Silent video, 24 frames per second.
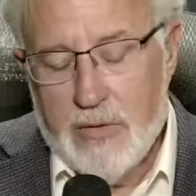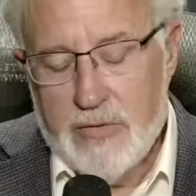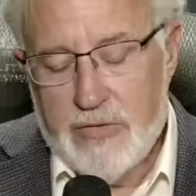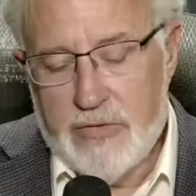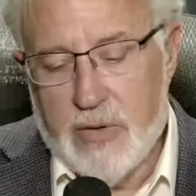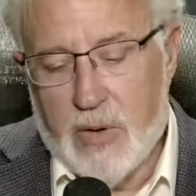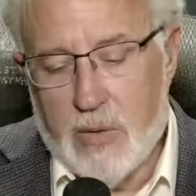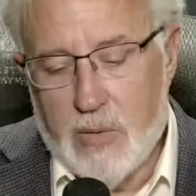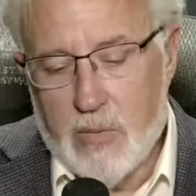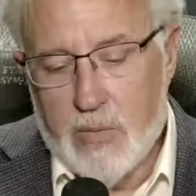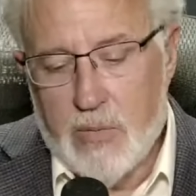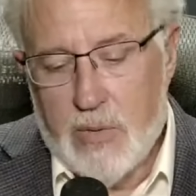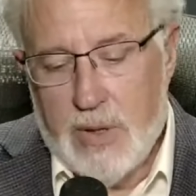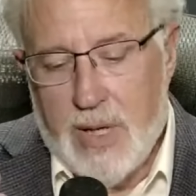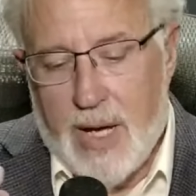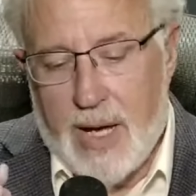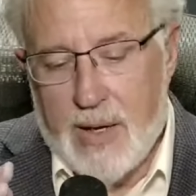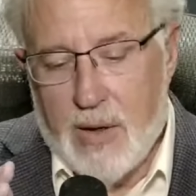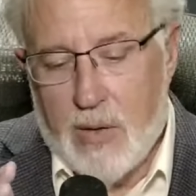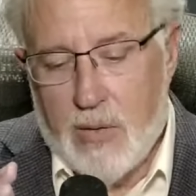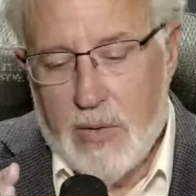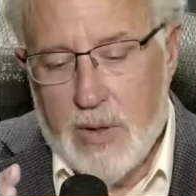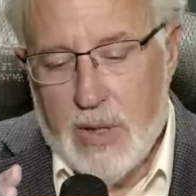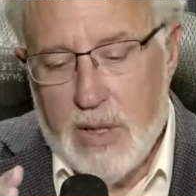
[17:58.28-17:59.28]
So
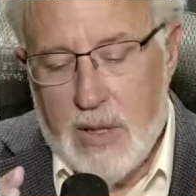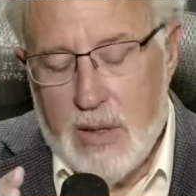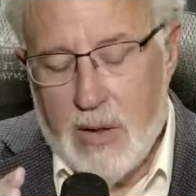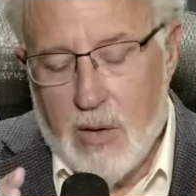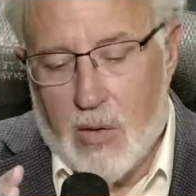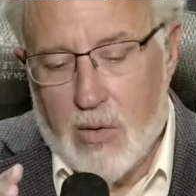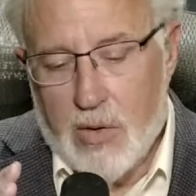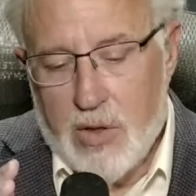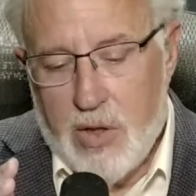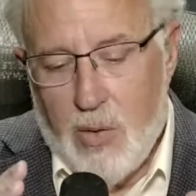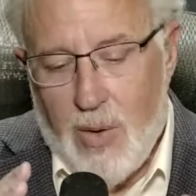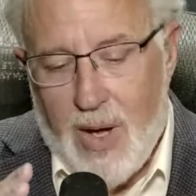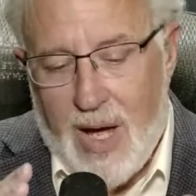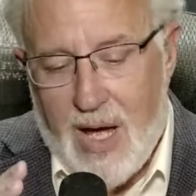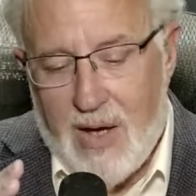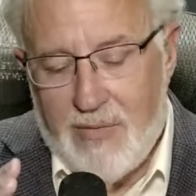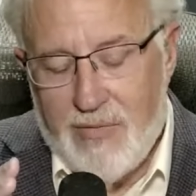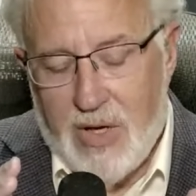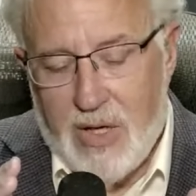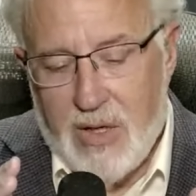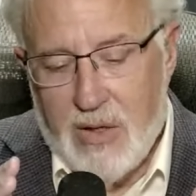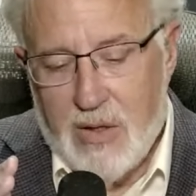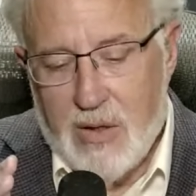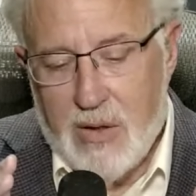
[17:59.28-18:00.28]
not only are you
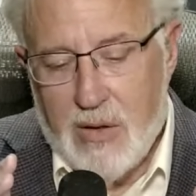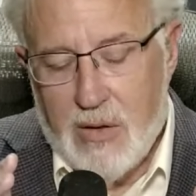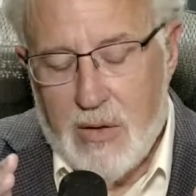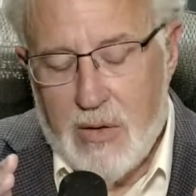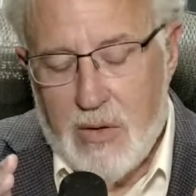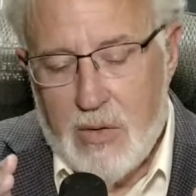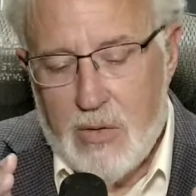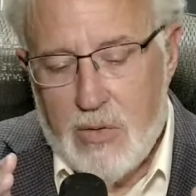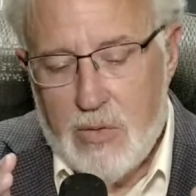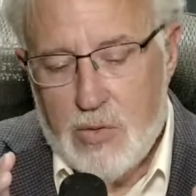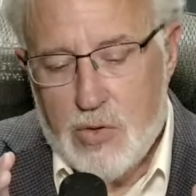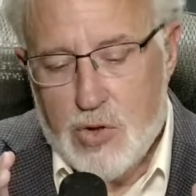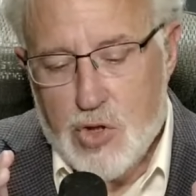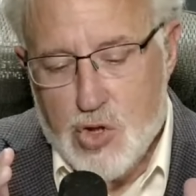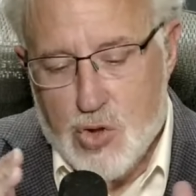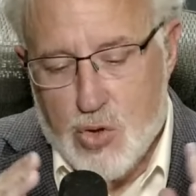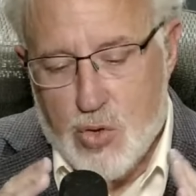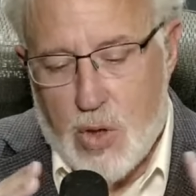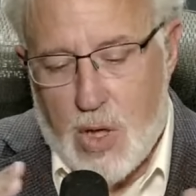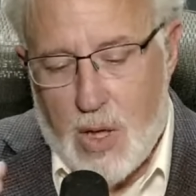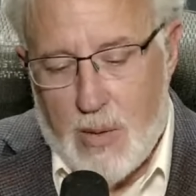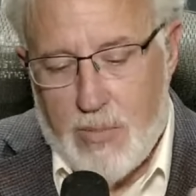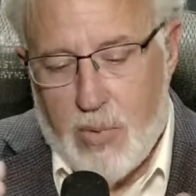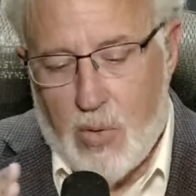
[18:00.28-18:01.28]
having
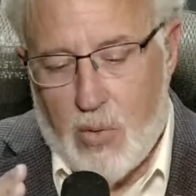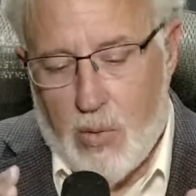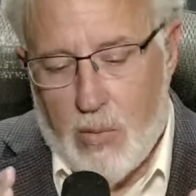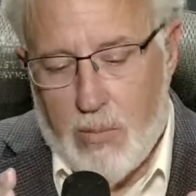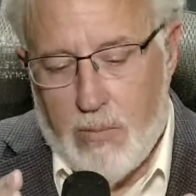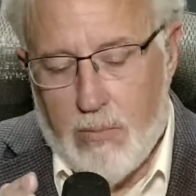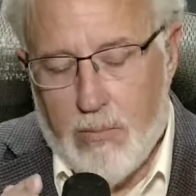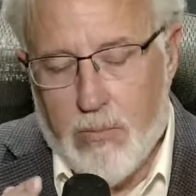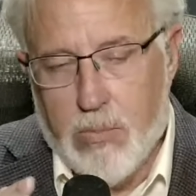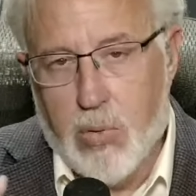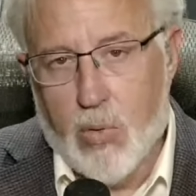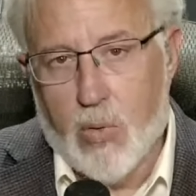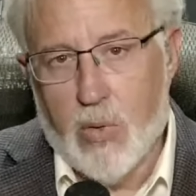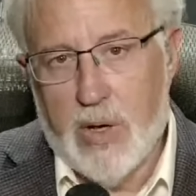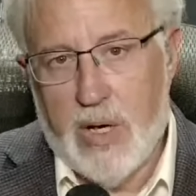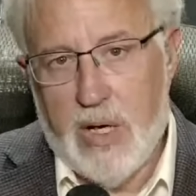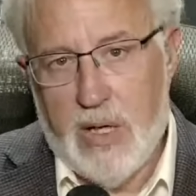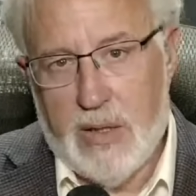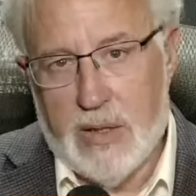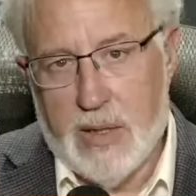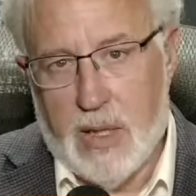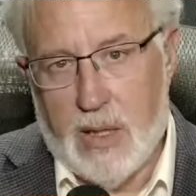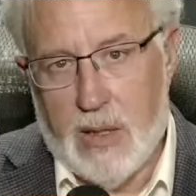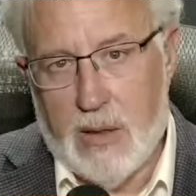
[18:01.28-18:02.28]
trouble
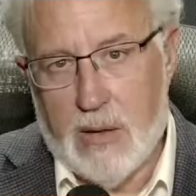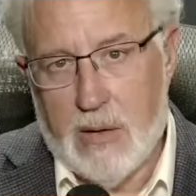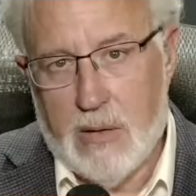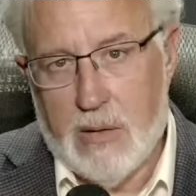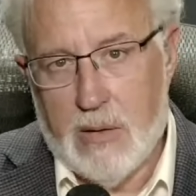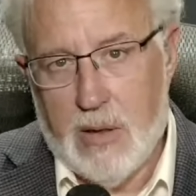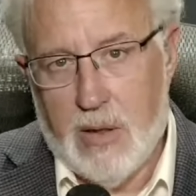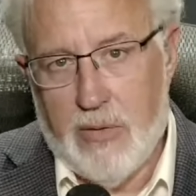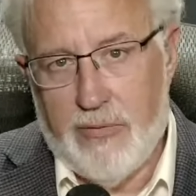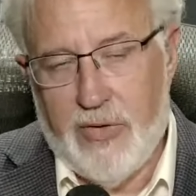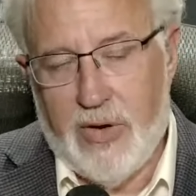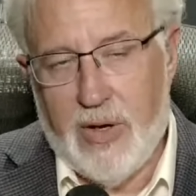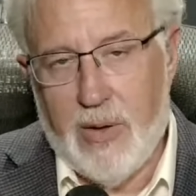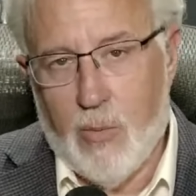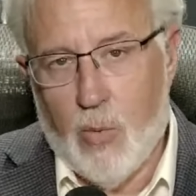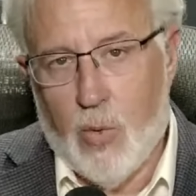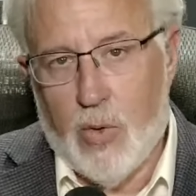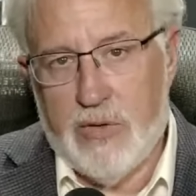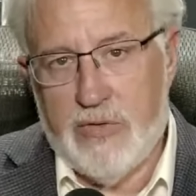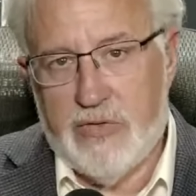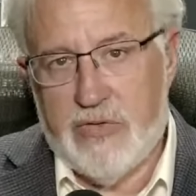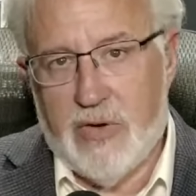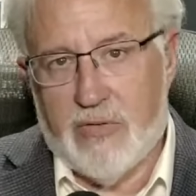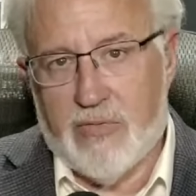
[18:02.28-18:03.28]
breathing, if
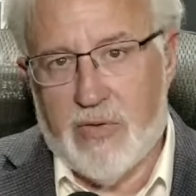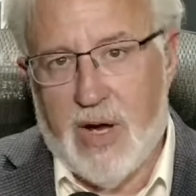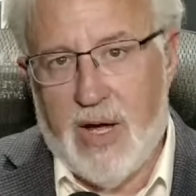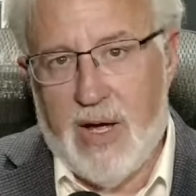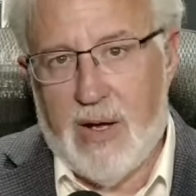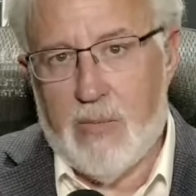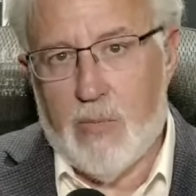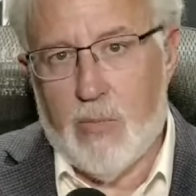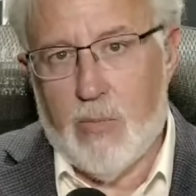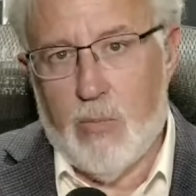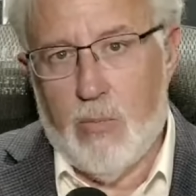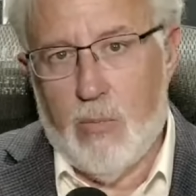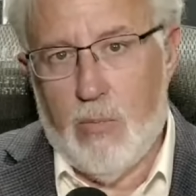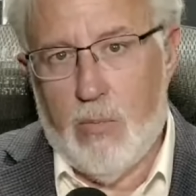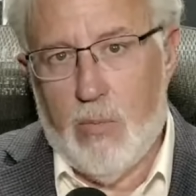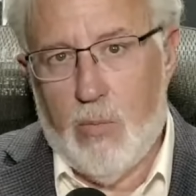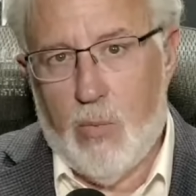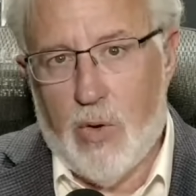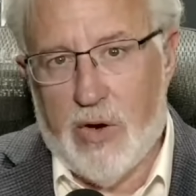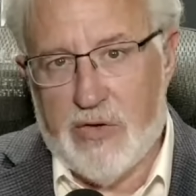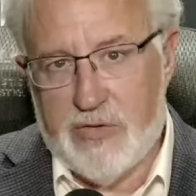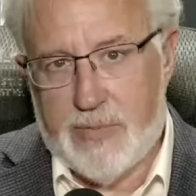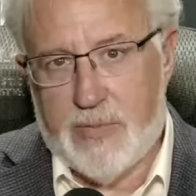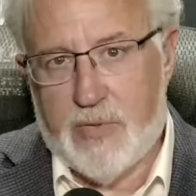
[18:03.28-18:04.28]
anyone's ever had
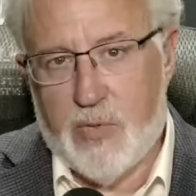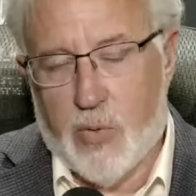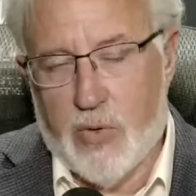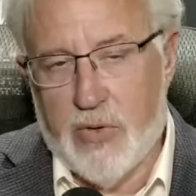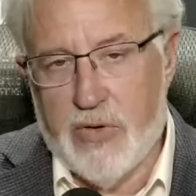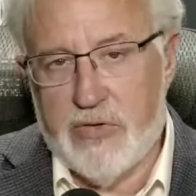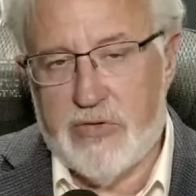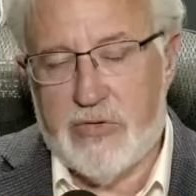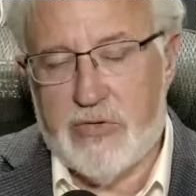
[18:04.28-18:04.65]
respiratory